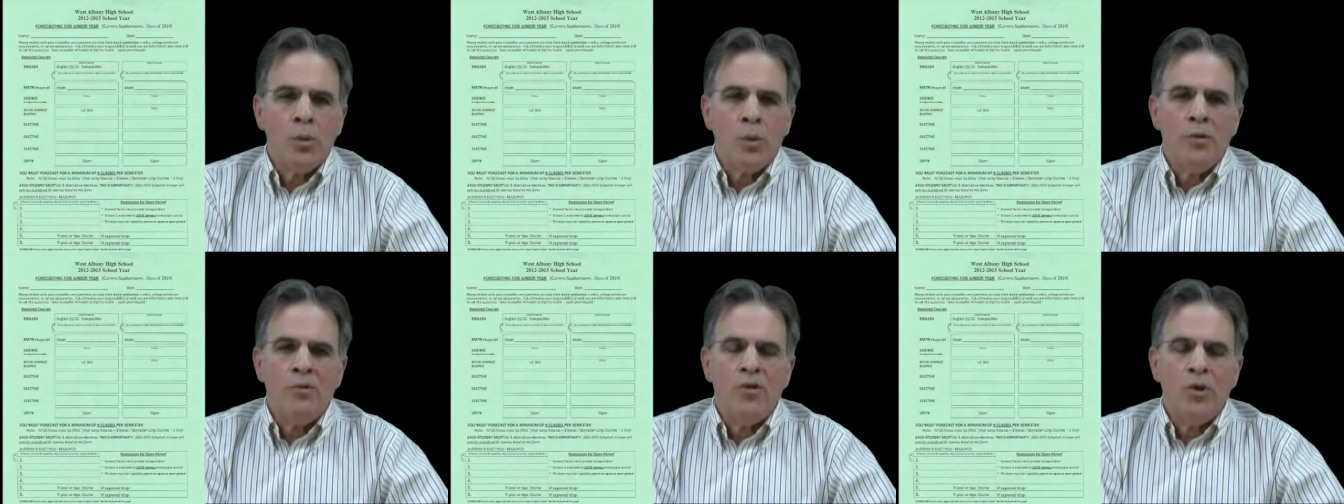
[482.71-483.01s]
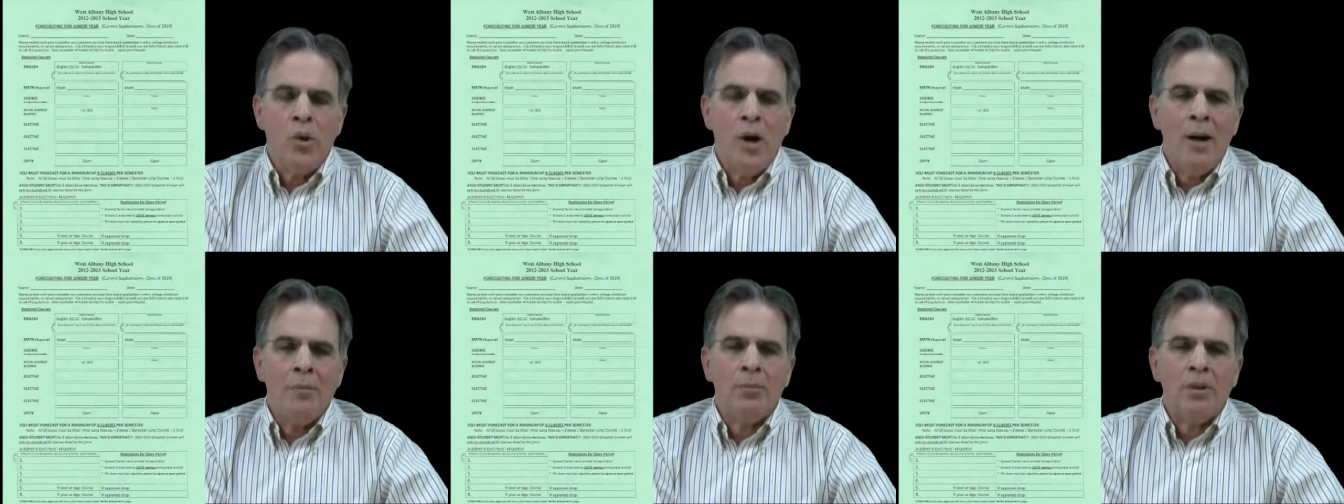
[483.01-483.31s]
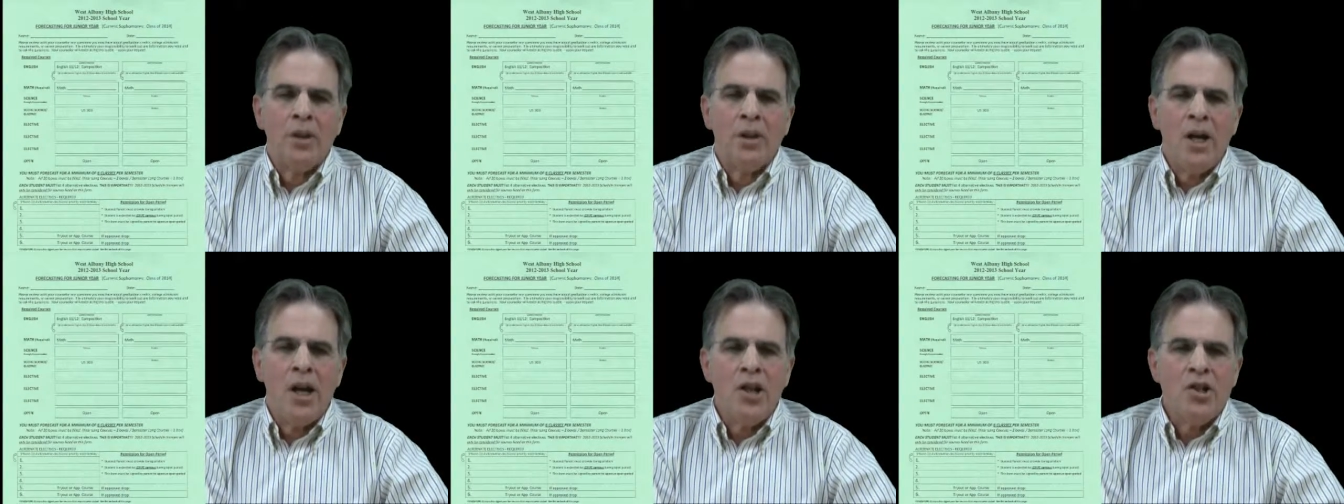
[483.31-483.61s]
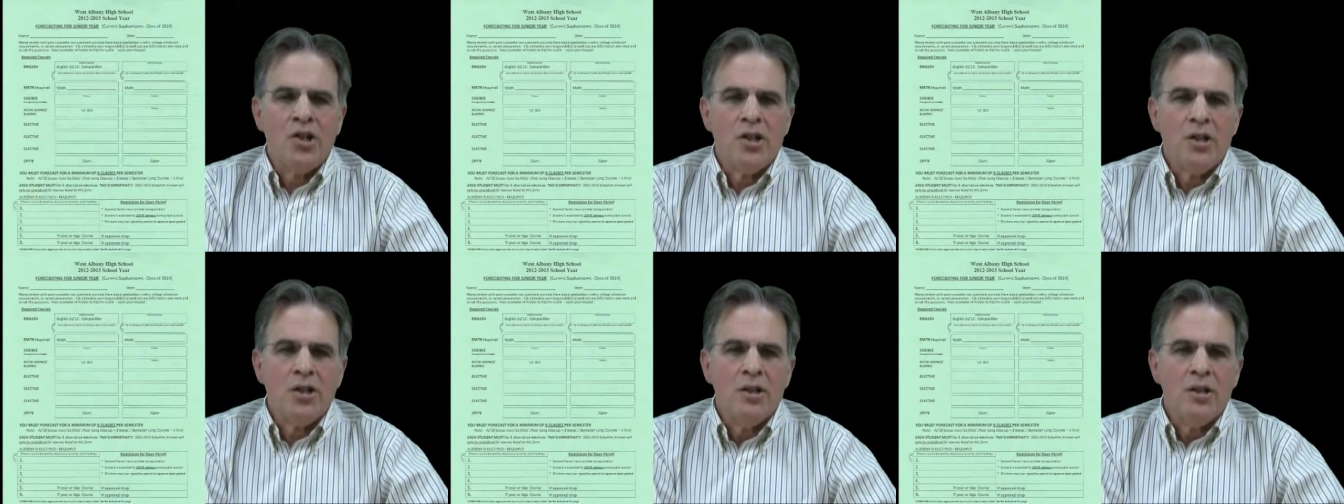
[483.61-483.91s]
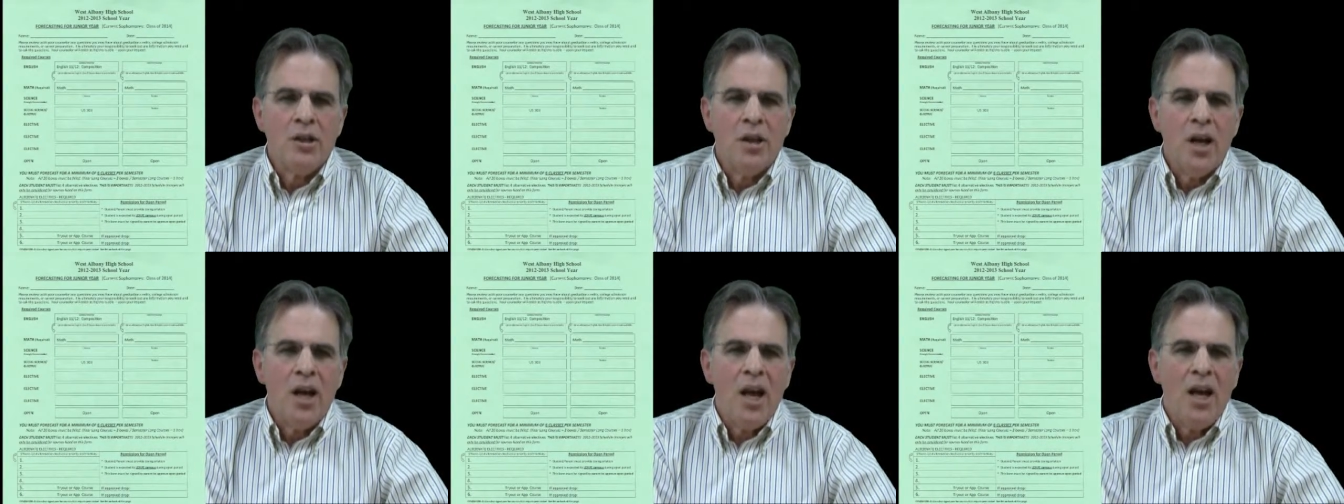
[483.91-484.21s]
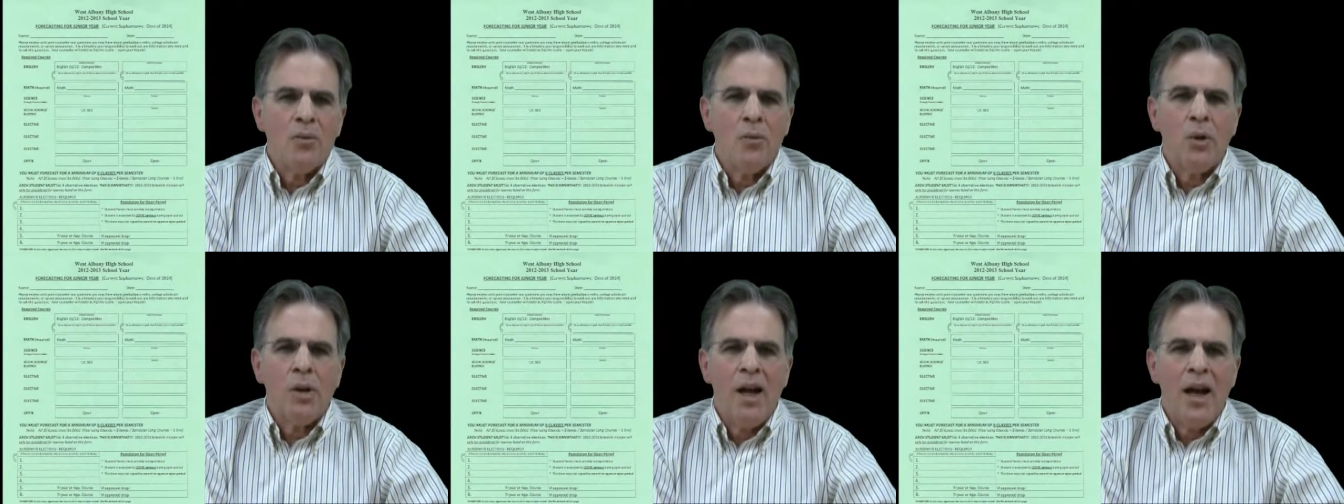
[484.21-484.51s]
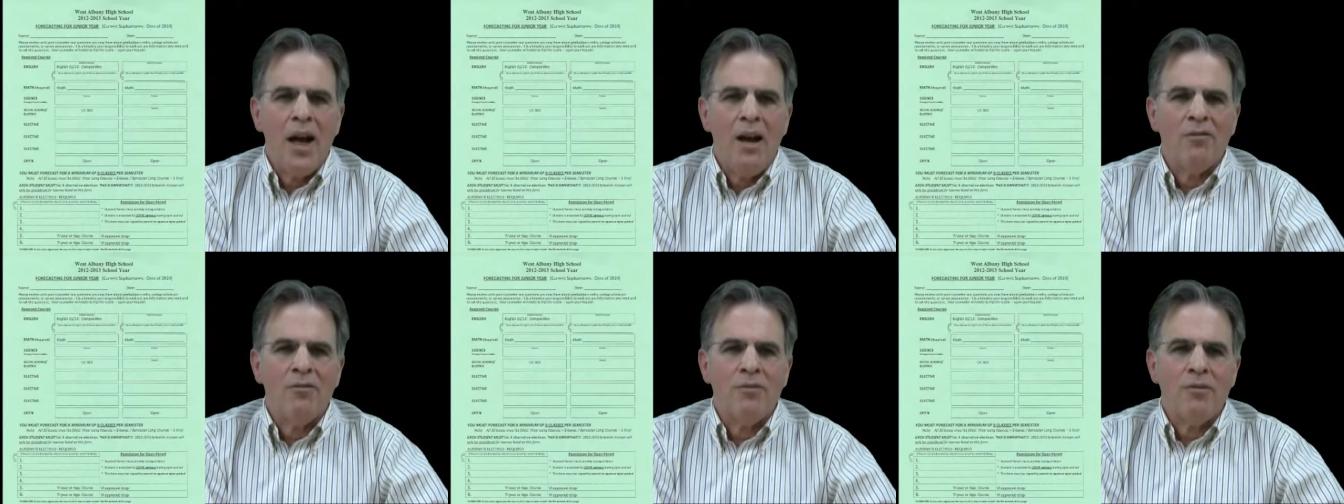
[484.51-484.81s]
review applications and will
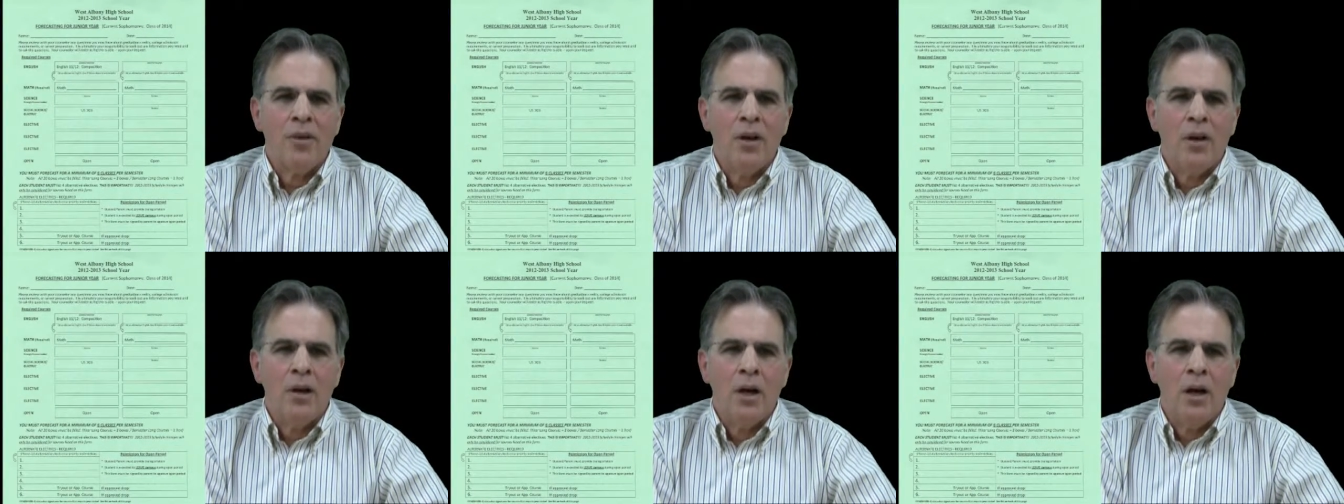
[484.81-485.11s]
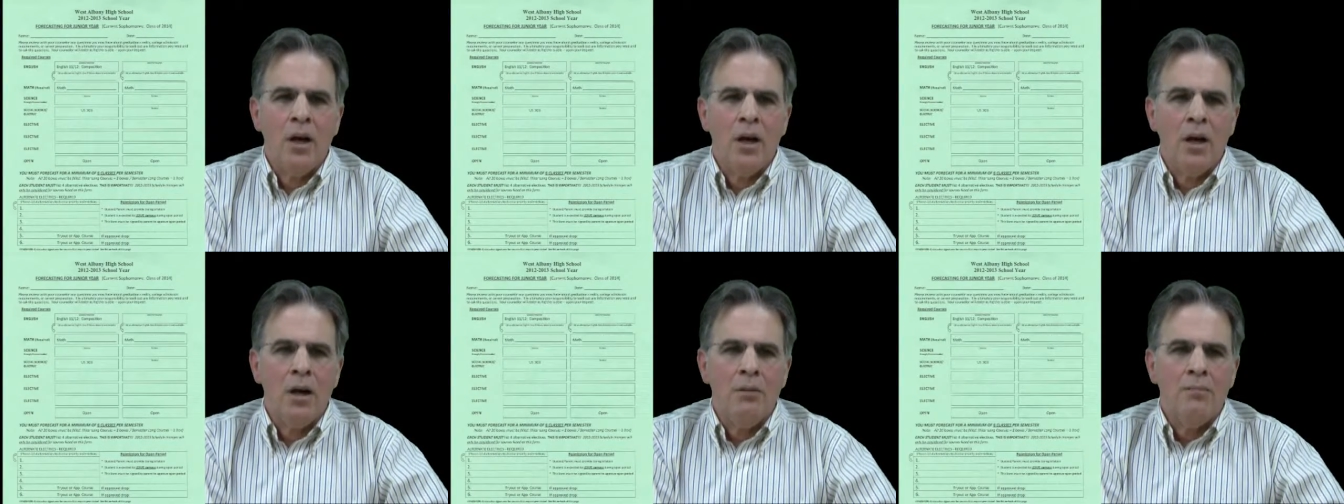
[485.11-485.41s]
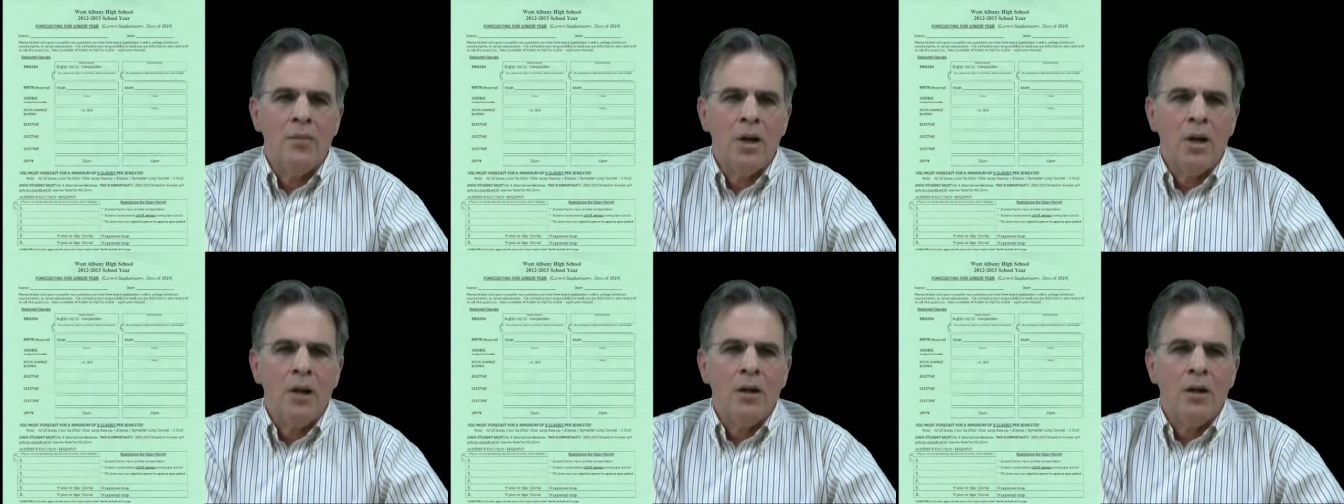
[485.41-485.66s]
have uh,